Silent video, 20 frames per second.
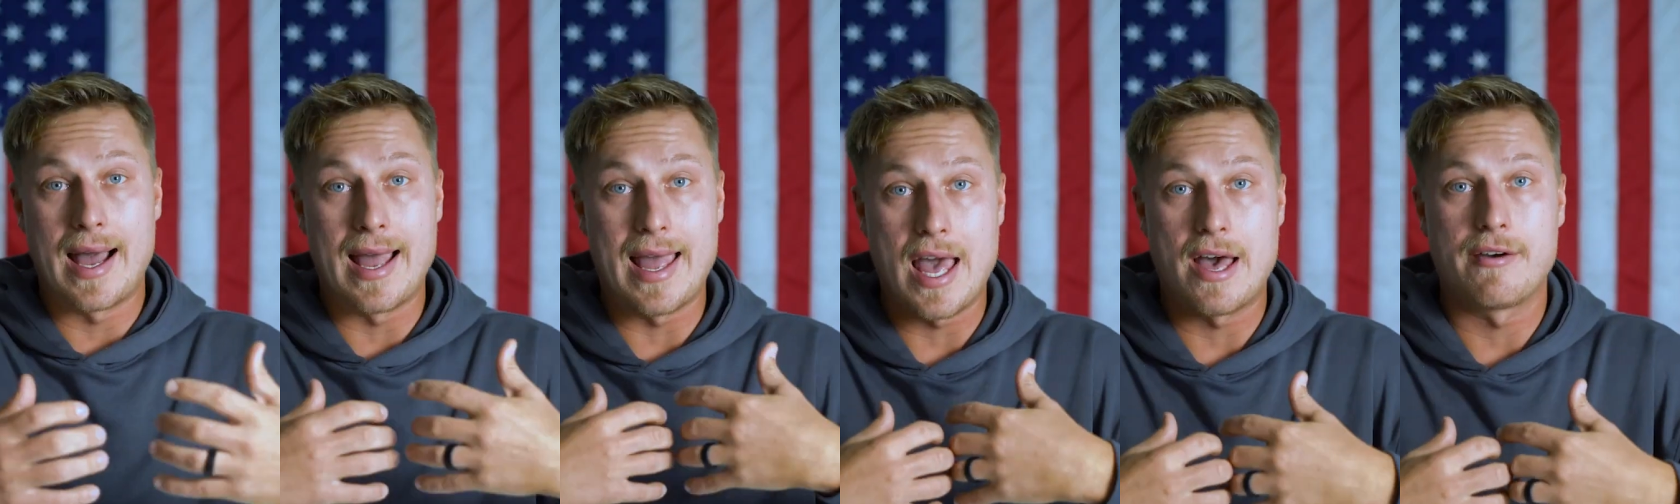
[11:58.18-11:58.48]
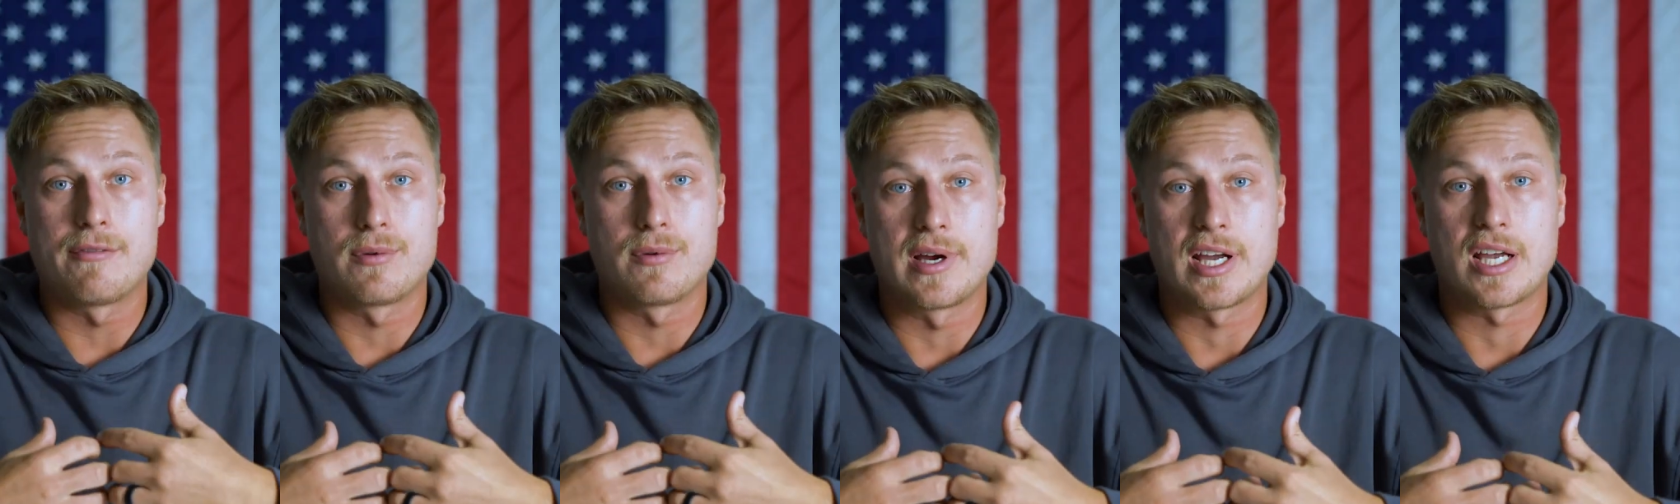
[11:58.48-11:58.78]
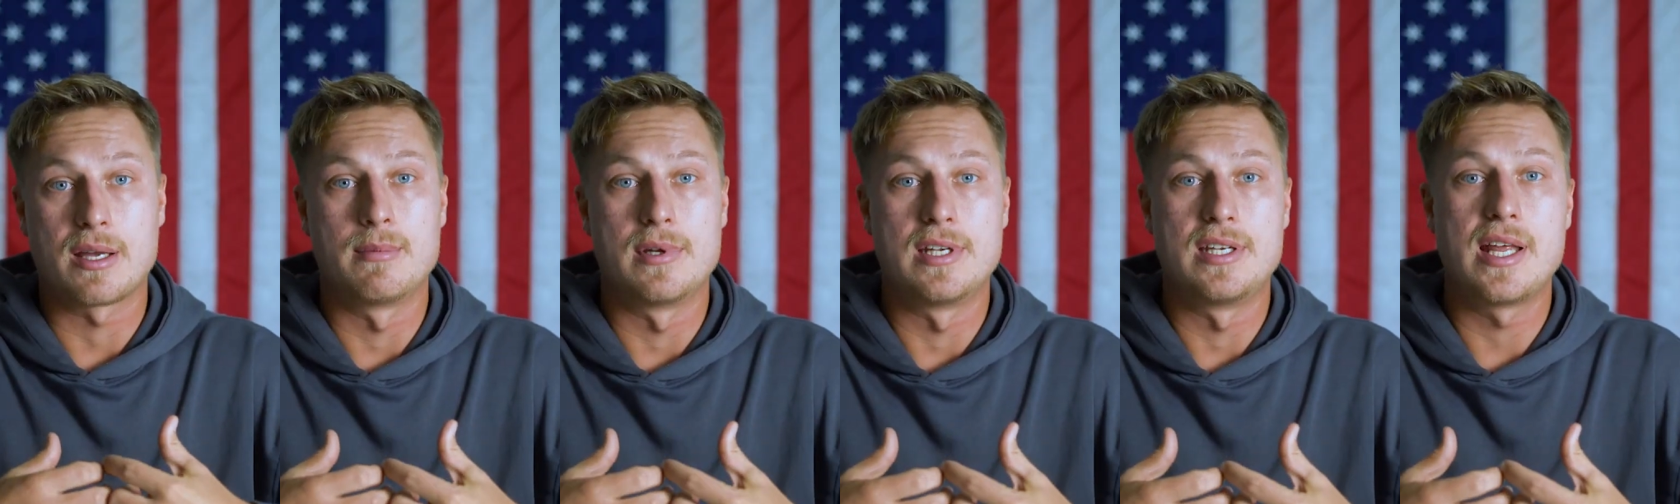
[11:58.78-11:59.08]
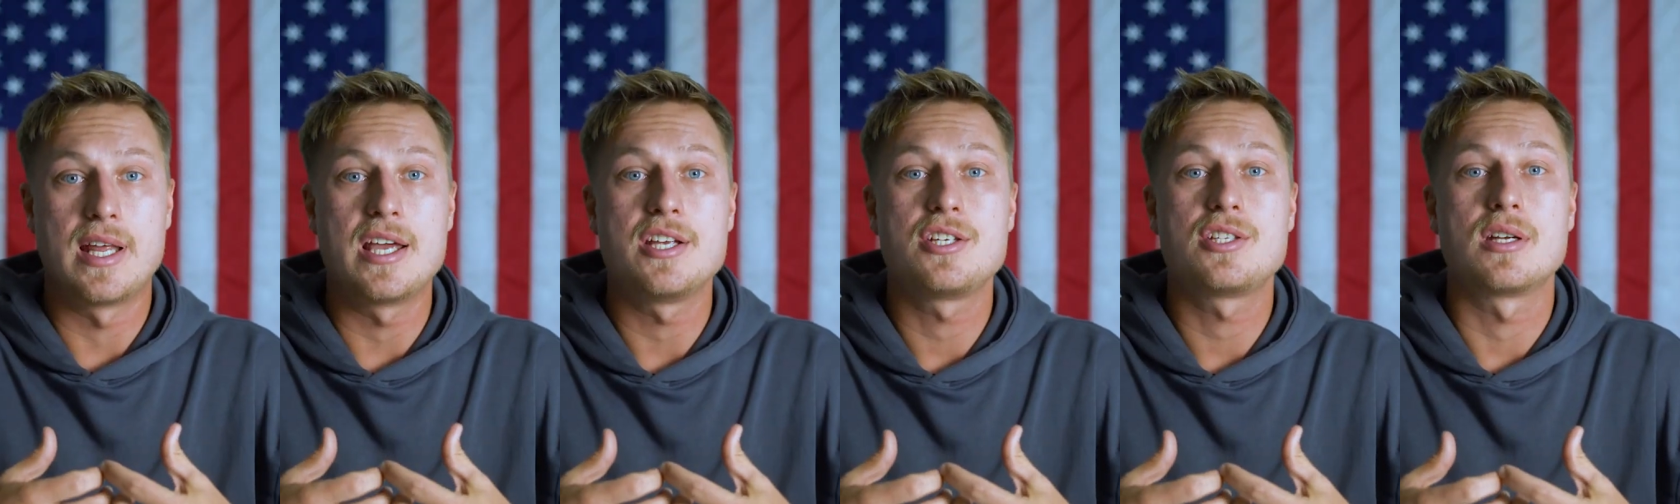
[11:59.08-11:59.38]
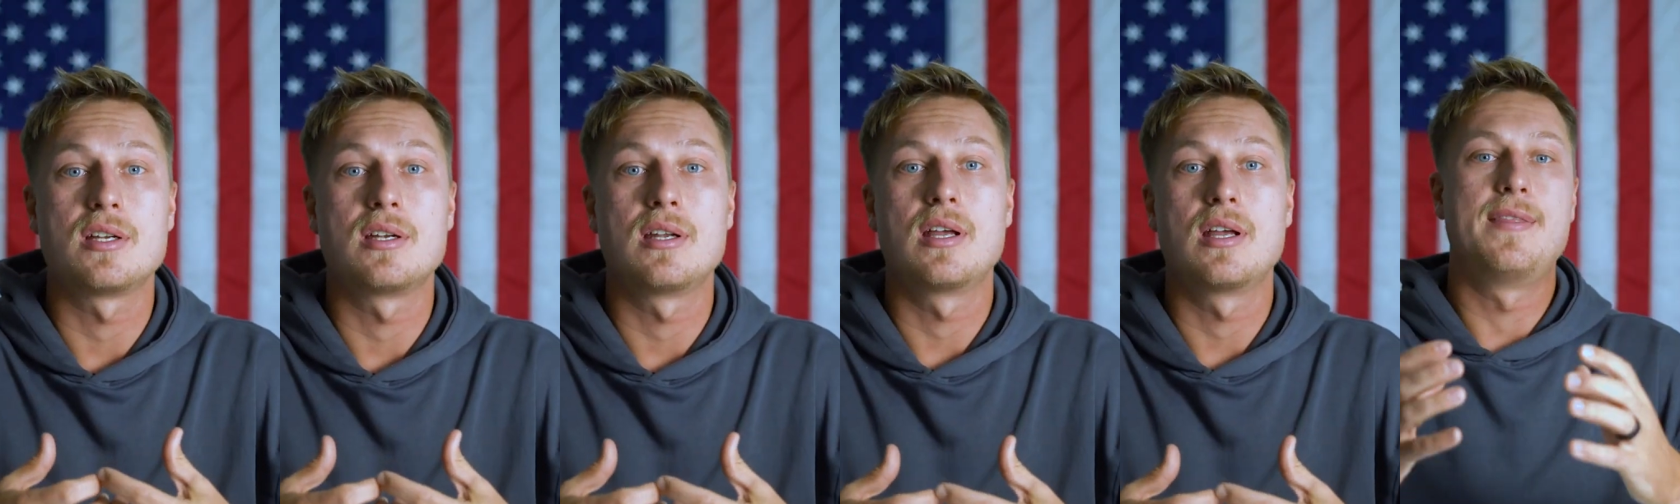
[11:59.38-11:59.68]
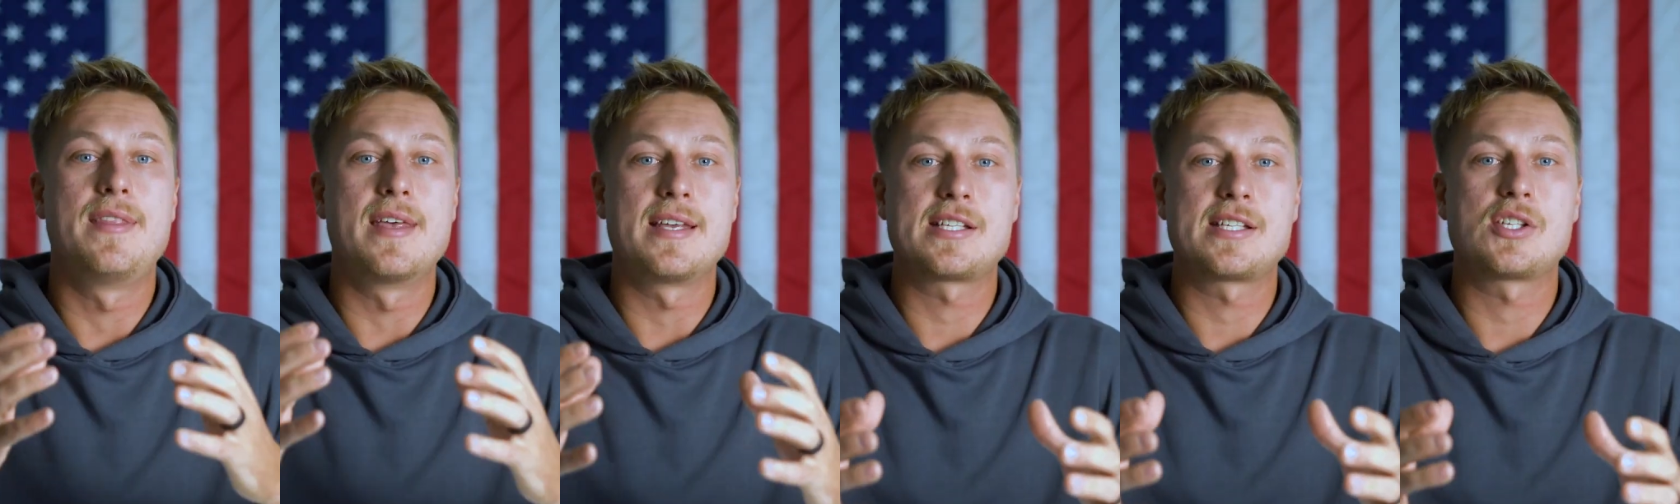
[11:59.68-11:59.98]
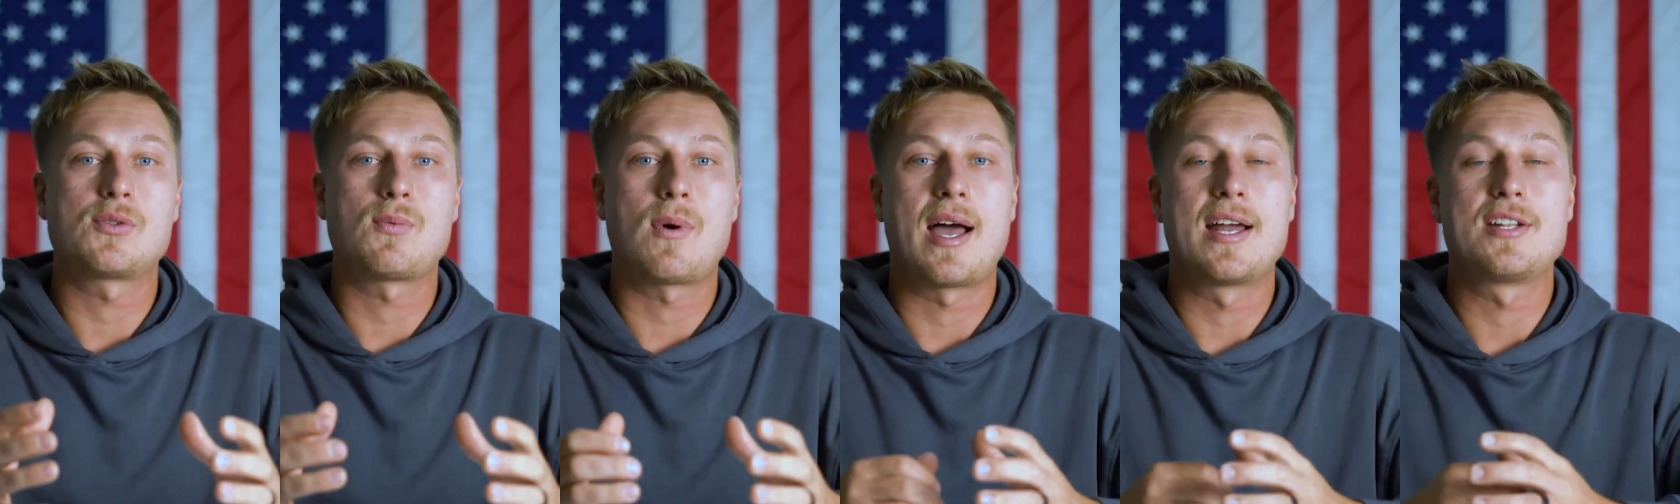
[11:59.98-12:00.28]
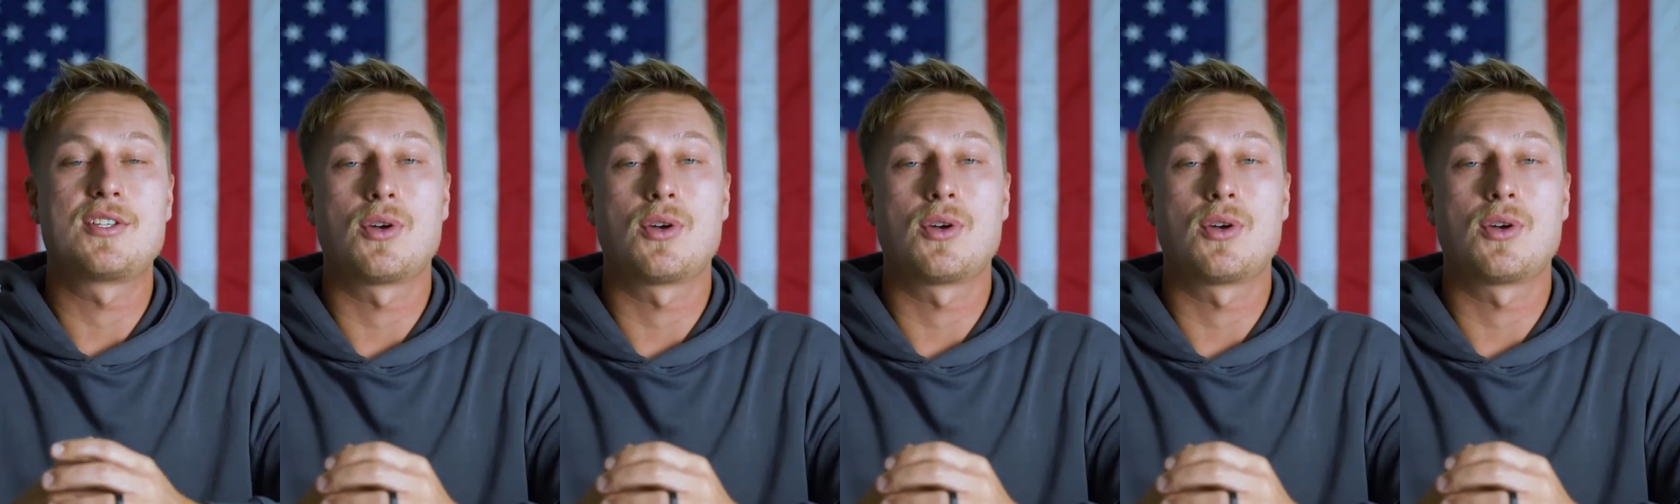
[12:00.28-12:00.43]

I have a recommendation. This is why I